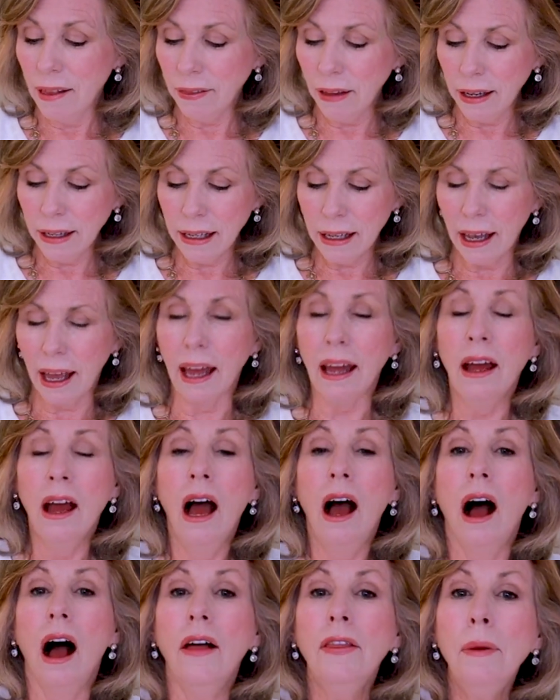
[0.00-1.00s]
I like it.
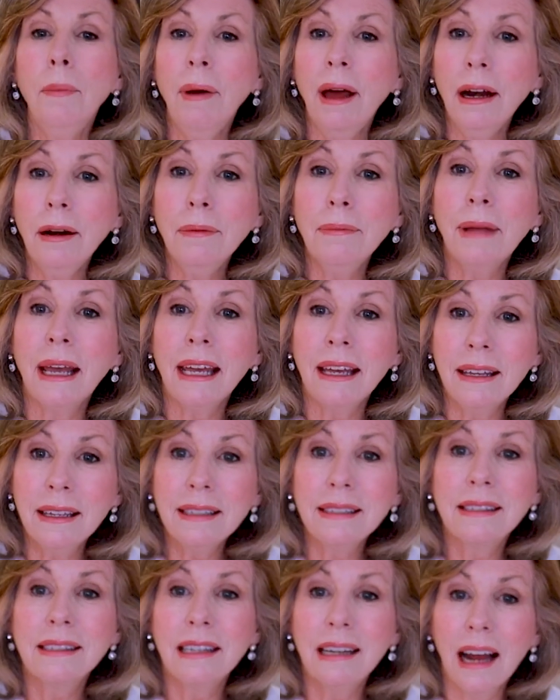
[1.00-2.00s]
On the bottom
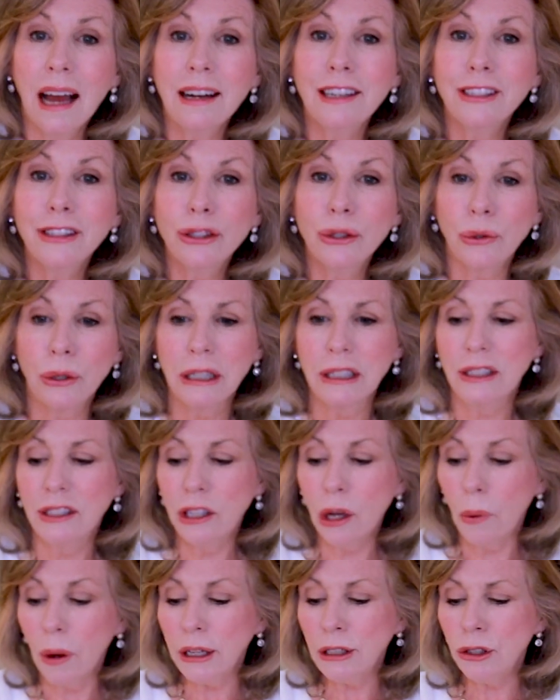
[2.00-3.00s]
is the Nine of Swords.
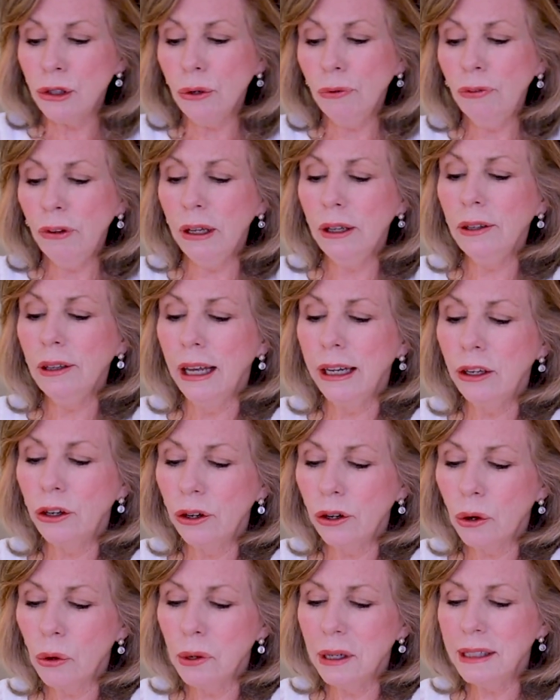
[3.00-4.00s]
So I do feel like
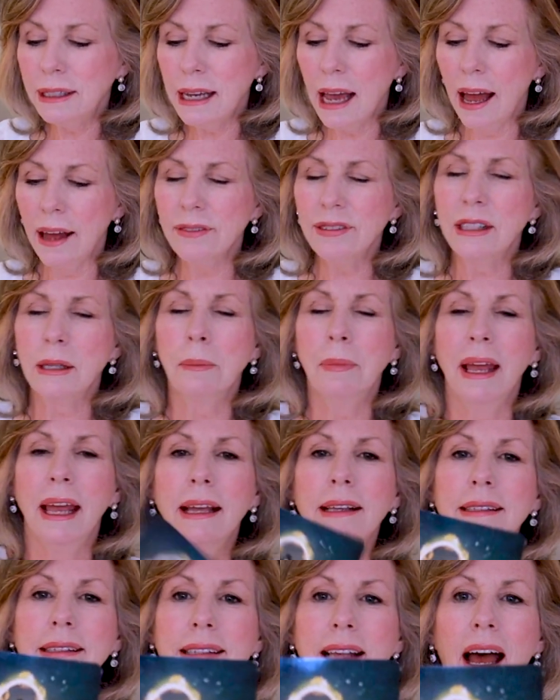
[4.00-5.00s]
you're going to have some
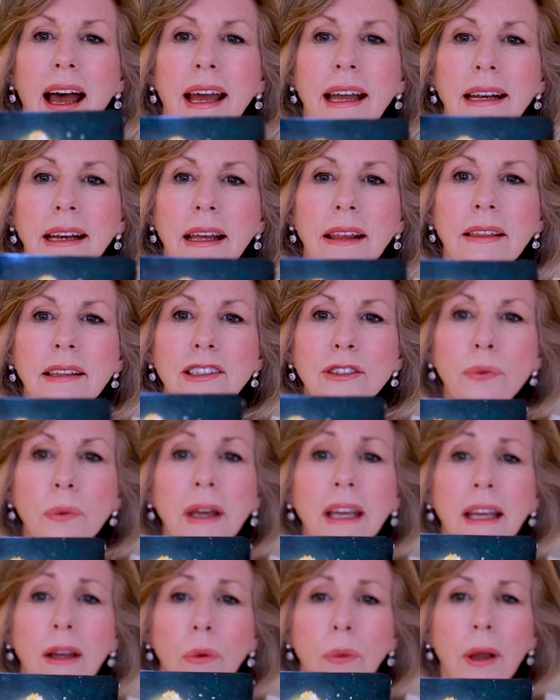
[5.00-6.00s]
anxiety this
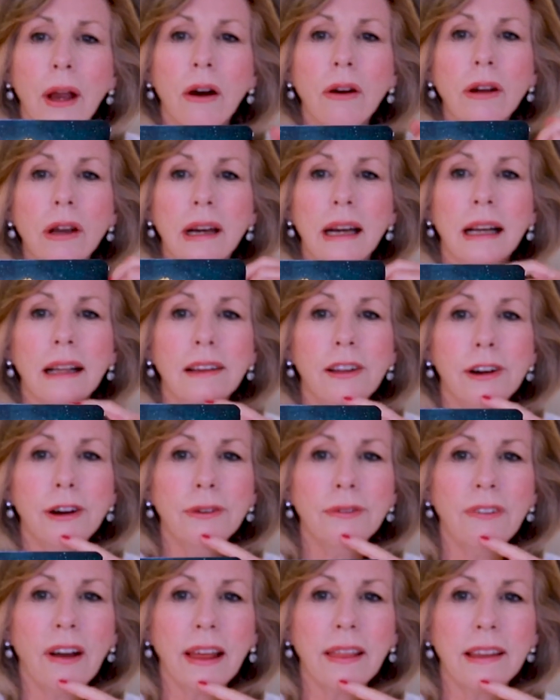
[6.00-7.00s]
week, and we are going to
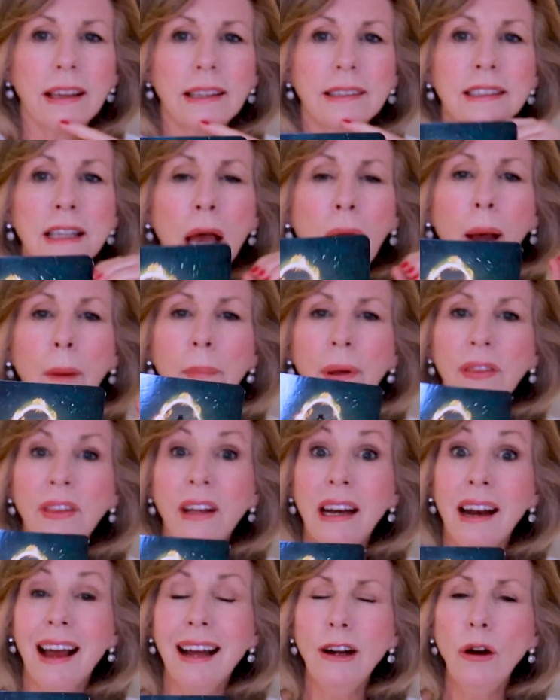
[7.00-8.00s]
clarify these. But the
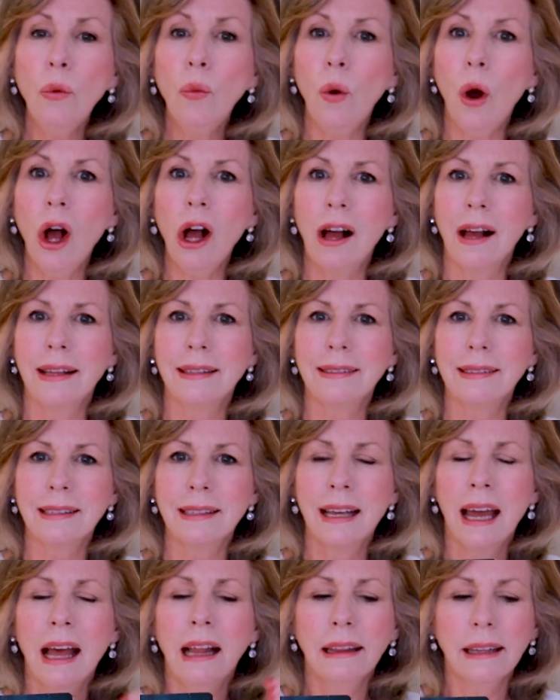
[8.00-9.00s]
Nine of
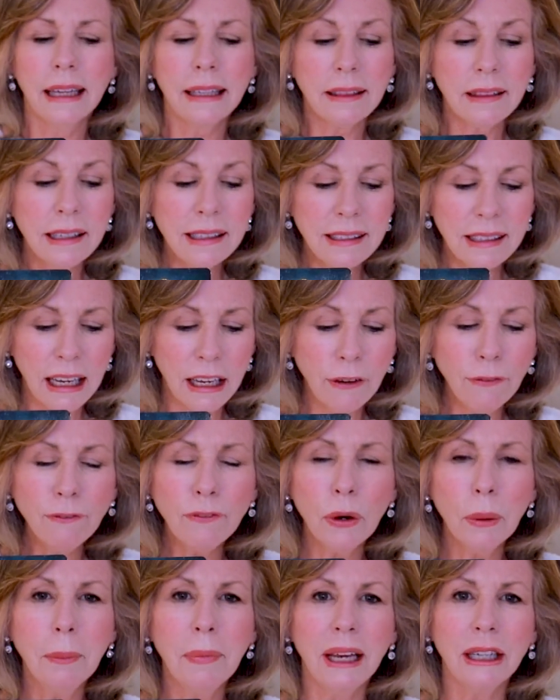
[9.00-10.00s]
Wands, like this
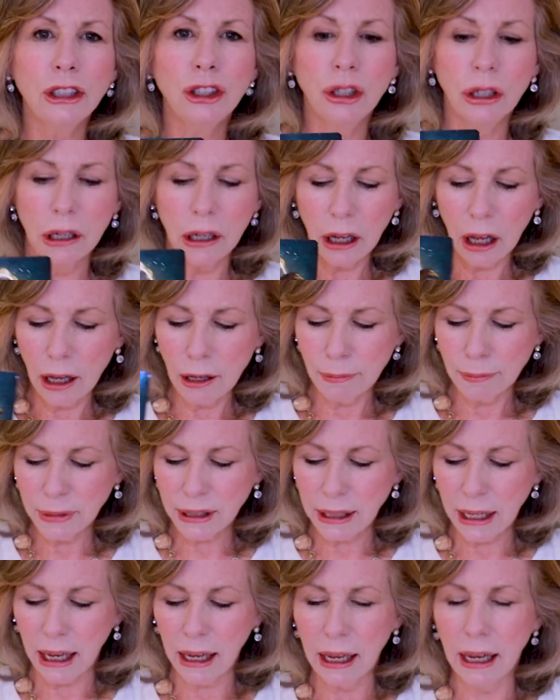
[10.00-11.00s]
information
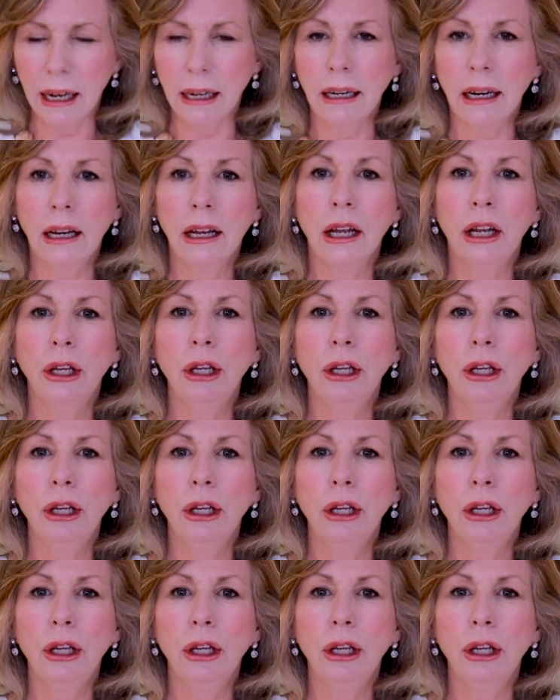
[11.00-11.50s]
comes in.